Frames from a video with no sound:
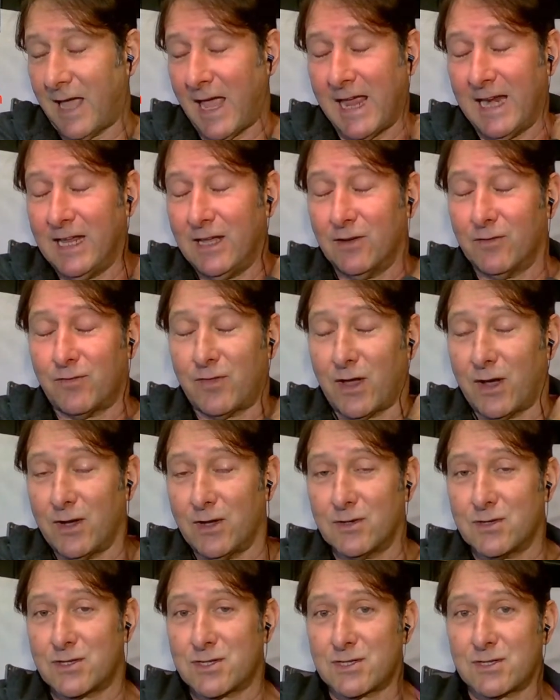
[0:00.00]
any of
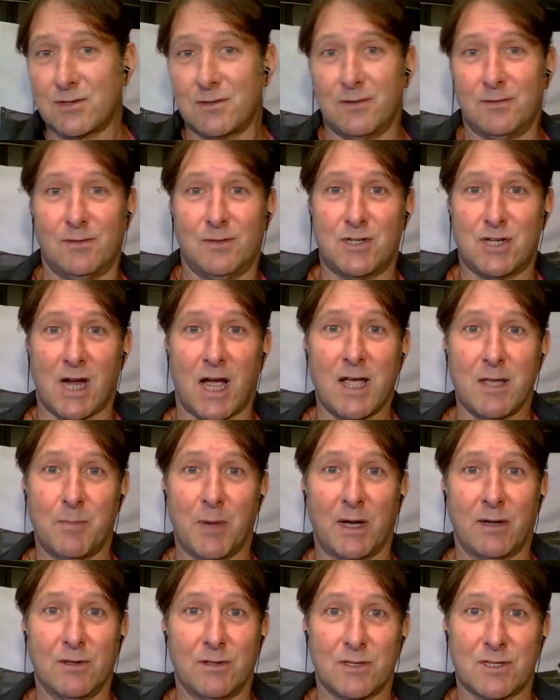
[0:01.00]
those J
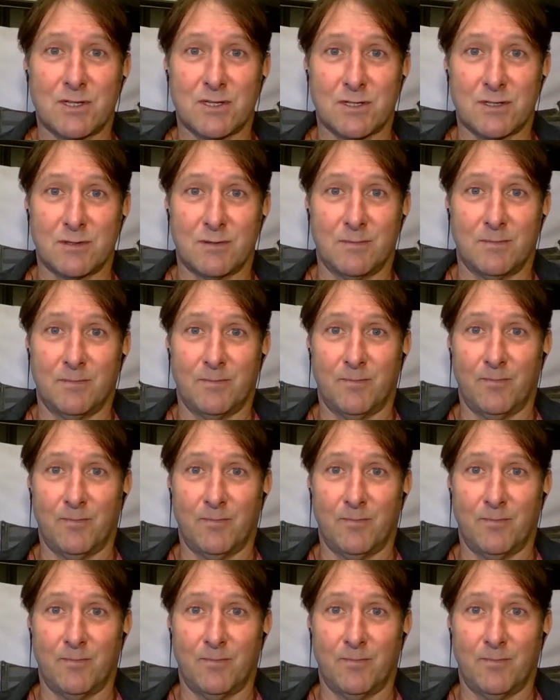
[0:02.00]
boats,